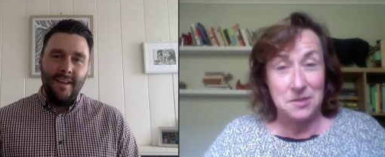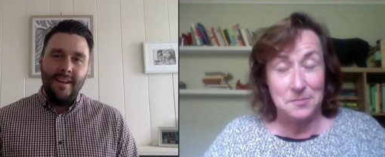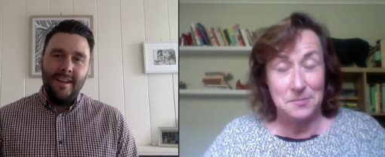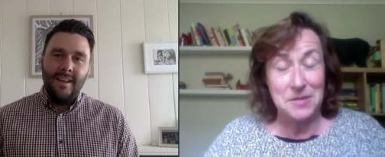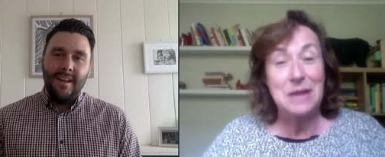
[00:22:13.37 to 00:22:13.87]

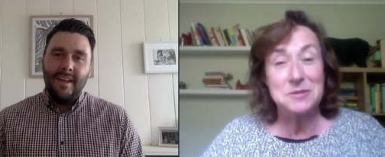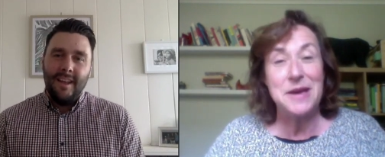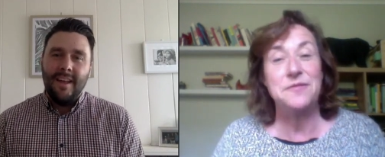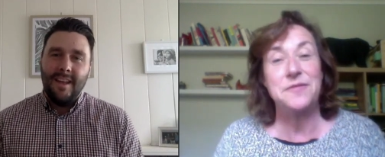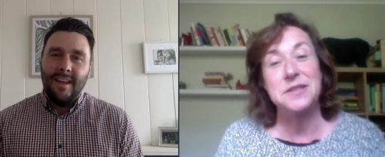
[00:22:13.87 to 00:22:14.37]
Speaker 1: becomes
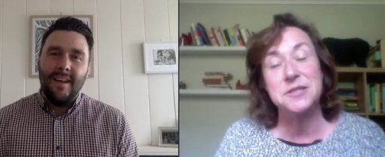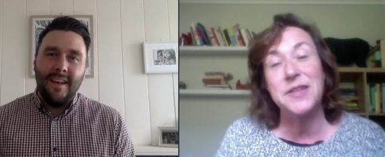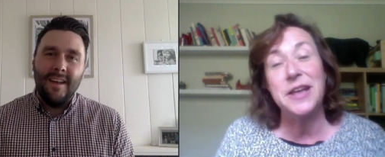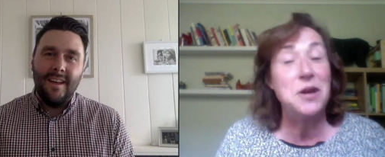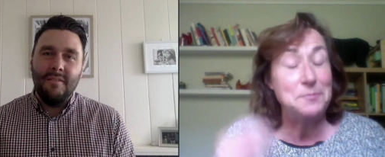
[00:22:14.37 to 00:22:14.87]
manifest so that
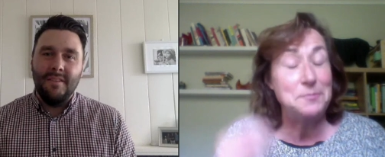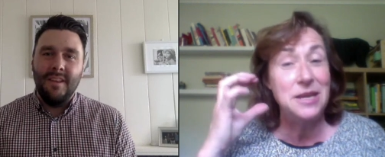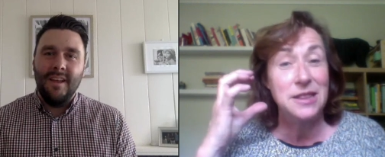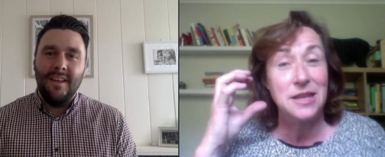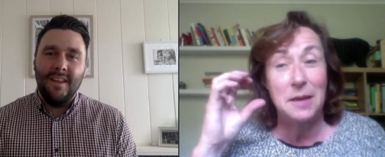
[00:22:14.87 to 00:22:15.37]
might be a
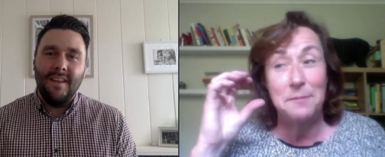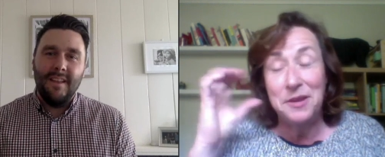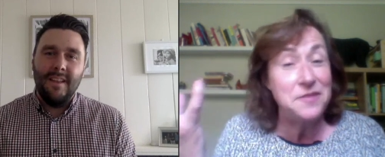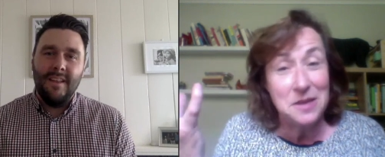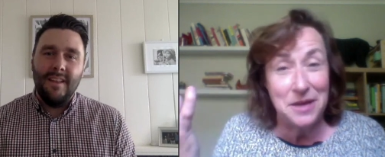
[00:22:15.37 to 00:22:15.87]
little
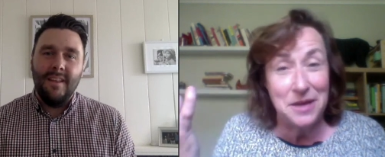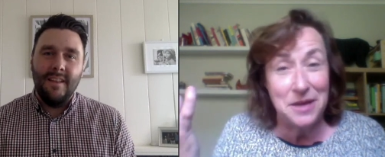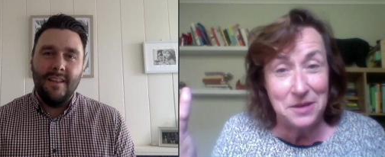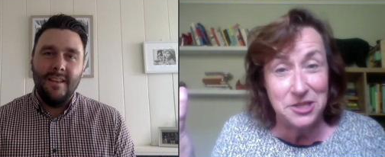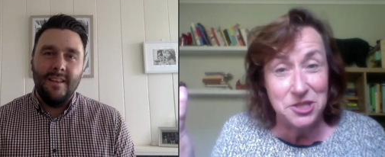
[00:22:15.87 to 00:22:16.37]
epiphany
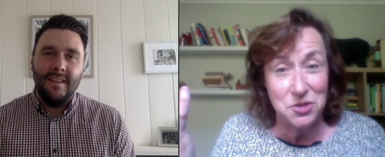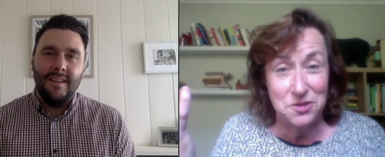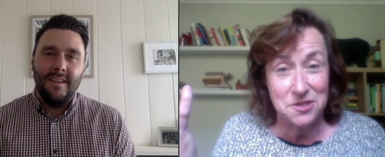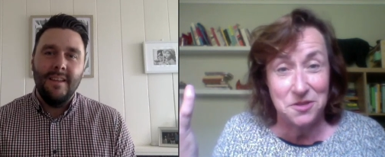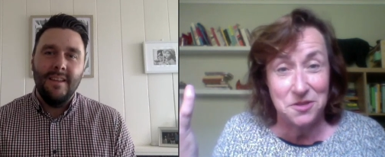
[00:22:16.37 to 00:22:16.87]
maybe in a
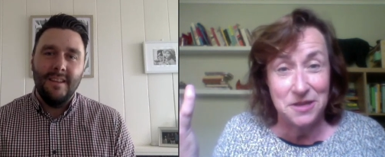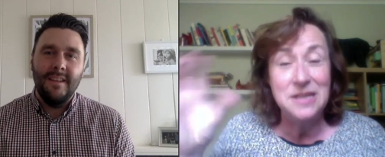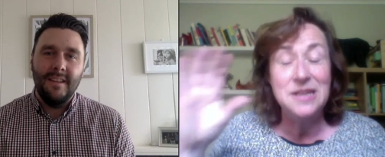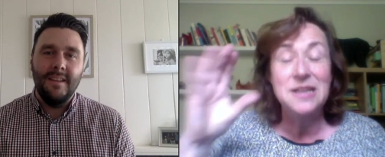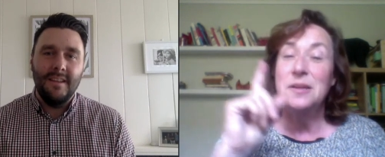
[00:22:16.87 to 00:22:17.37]
short story
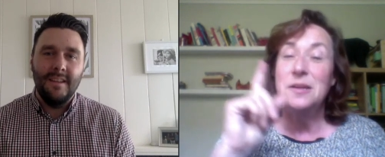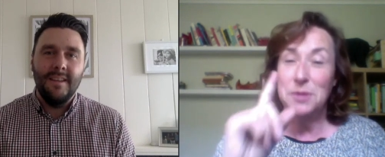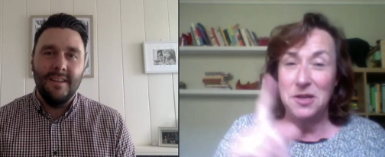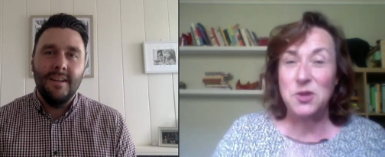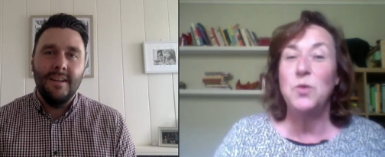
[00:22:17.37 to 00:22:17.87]

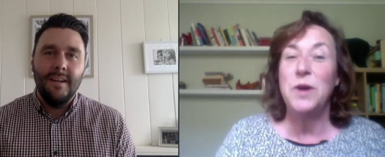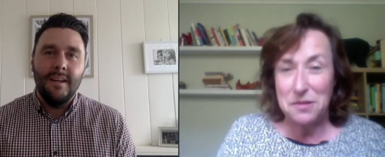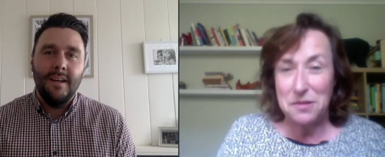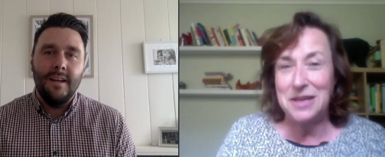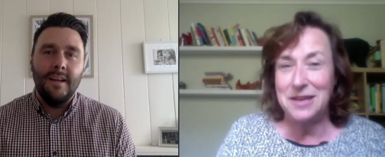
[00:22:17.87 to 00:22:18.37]
but only one
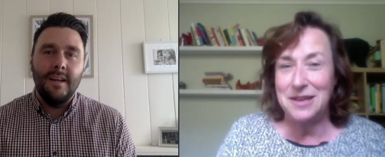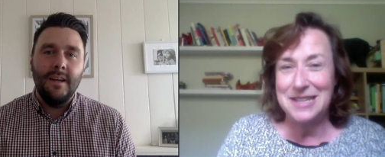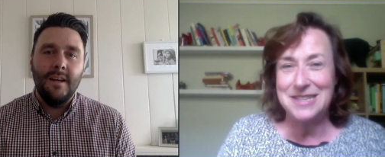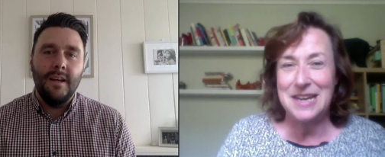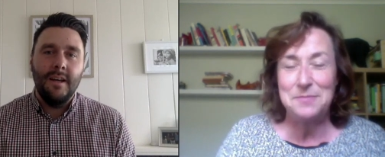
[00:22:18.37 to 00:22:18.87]
thing
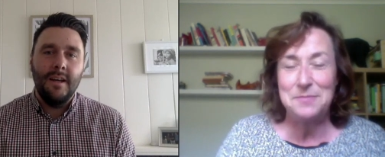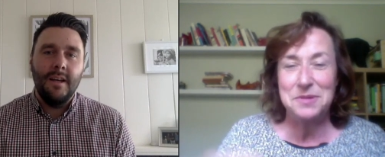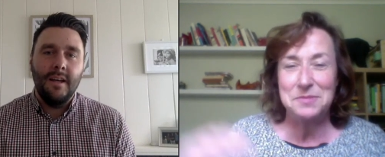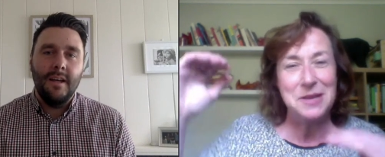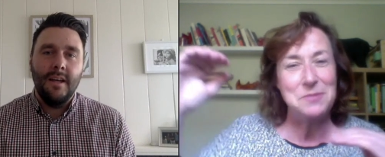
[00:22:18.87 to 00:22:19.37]
has to
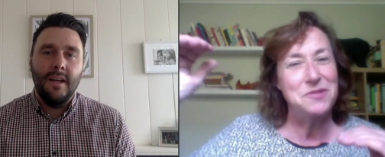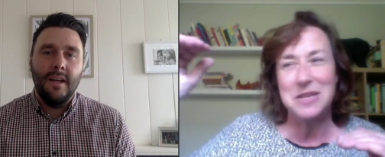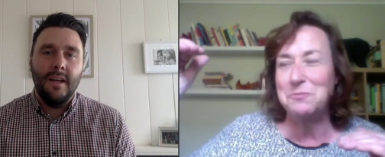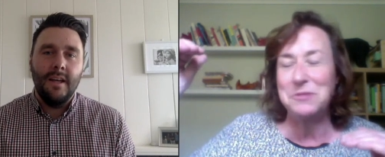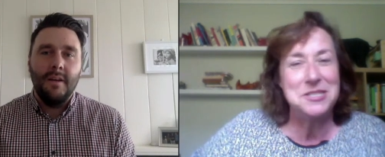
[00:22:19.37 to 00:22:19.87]
happen and then we
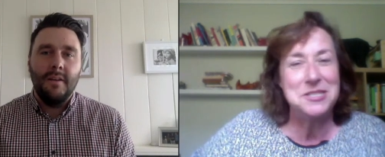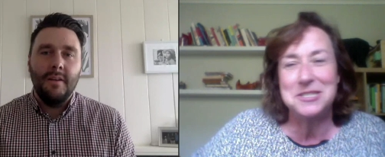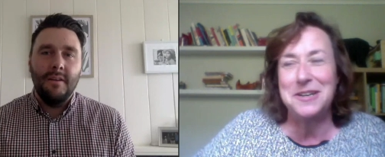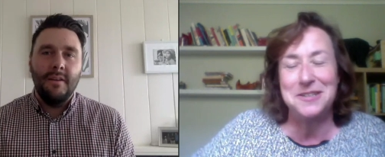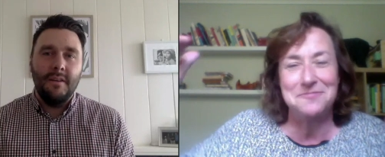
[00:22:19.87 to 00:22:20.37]
then we
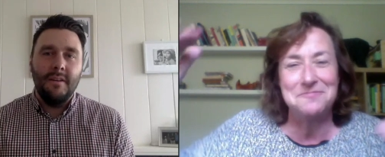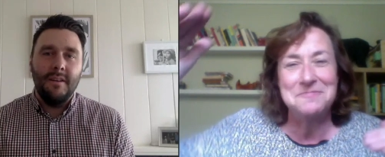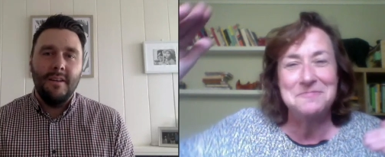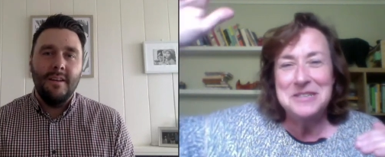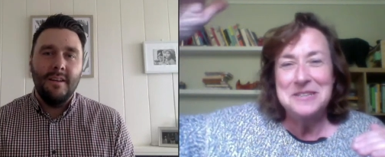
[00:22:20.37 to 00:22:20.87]
just kind of
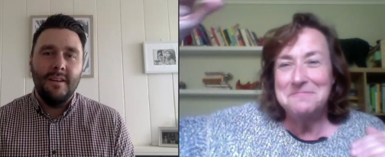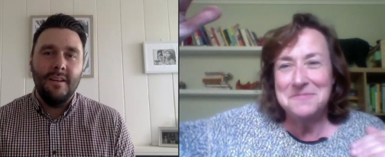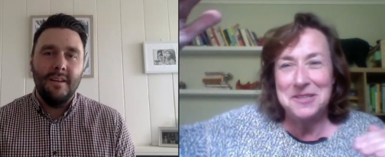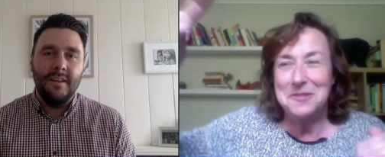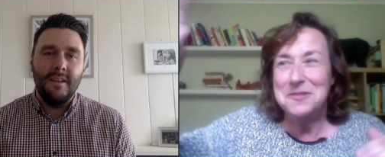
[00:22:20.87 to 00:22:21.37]

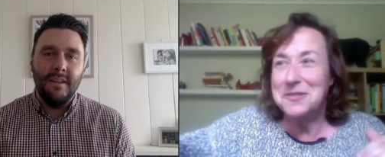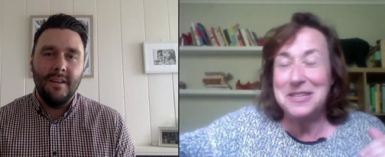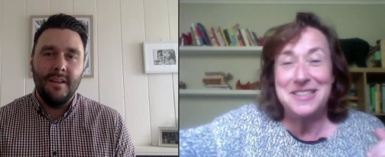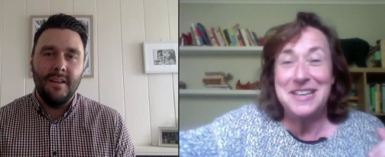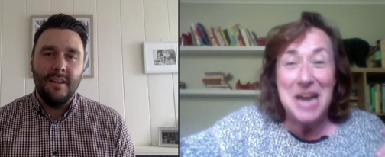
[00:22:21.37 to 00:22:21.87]
you know the,
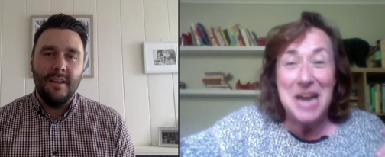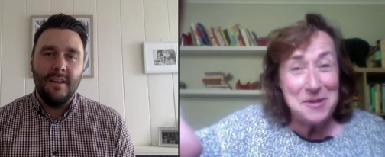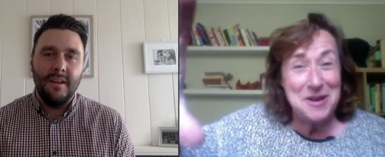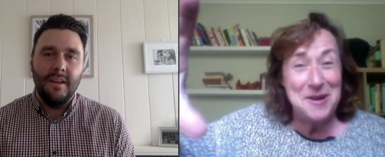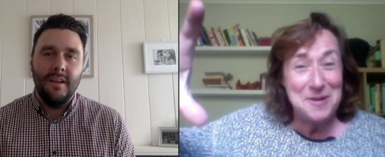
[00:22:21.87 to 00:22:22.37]
the camera
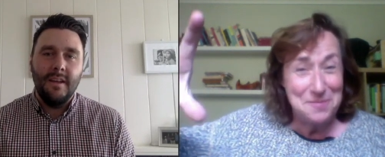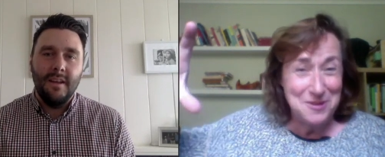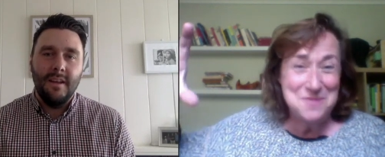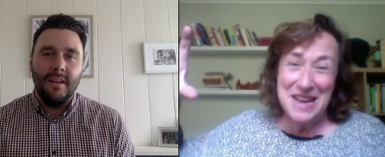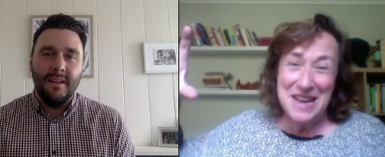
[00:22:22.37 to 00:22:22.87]
kind of
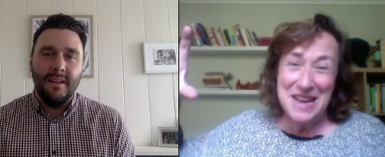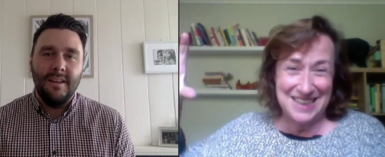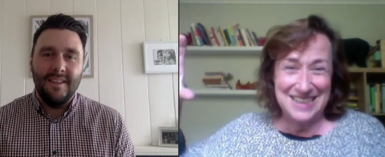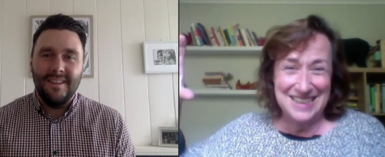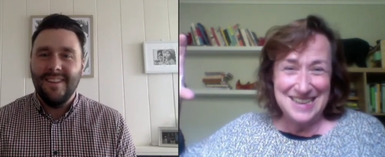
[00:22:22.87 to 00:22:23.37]
pulls back
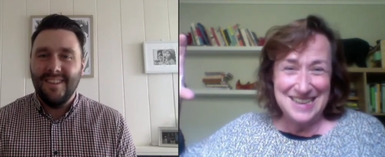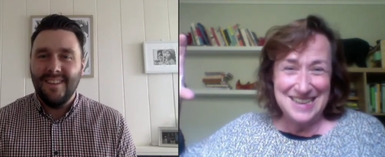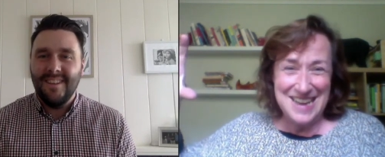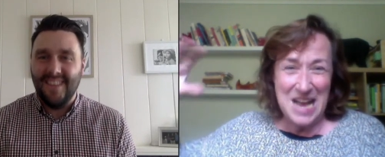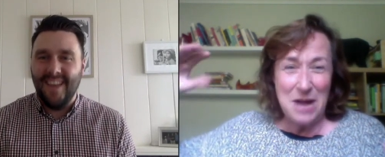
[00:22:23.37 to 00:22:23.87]
then and